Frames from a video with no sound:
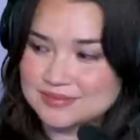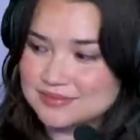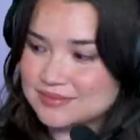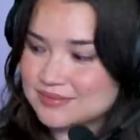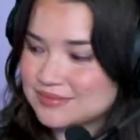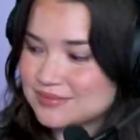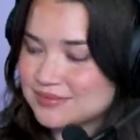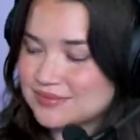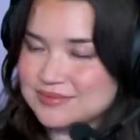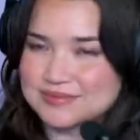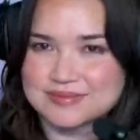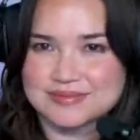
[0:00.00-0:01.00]

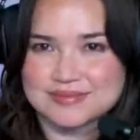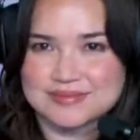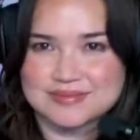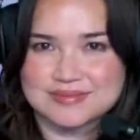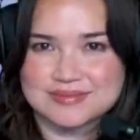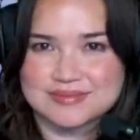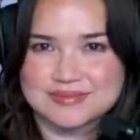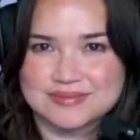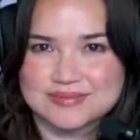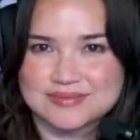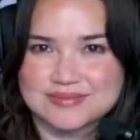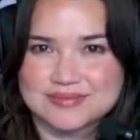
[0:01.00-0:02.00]

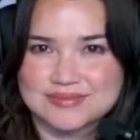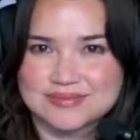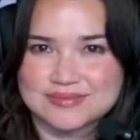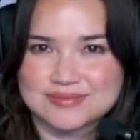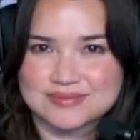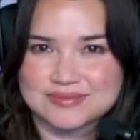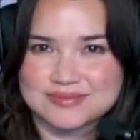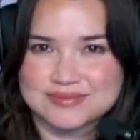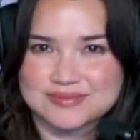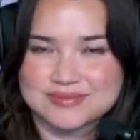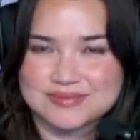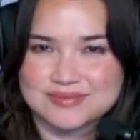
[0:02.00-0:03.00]

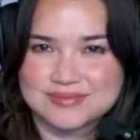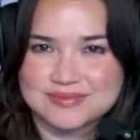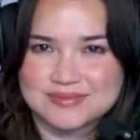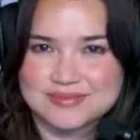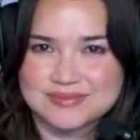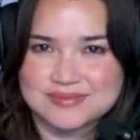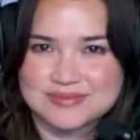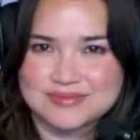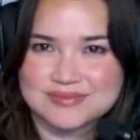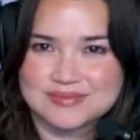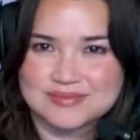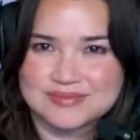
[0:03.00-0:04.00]

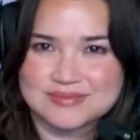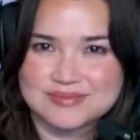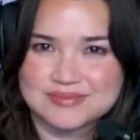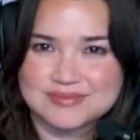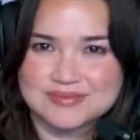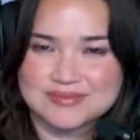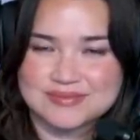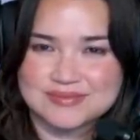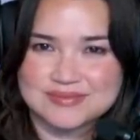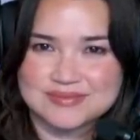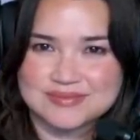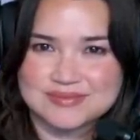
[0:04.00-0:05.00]

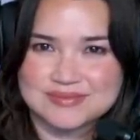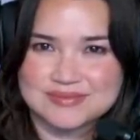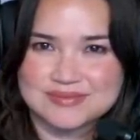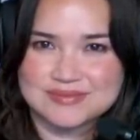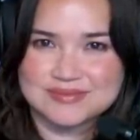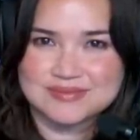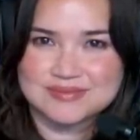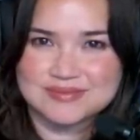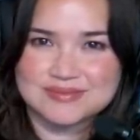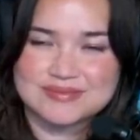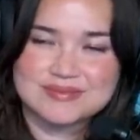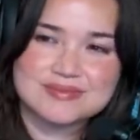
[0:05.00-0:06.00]

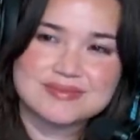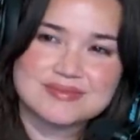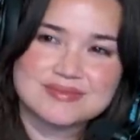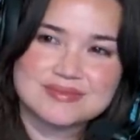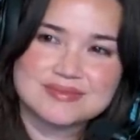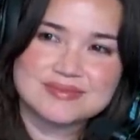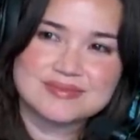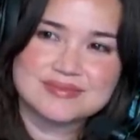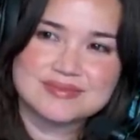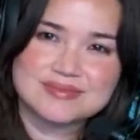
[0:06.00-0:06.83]
The person shown says nothing.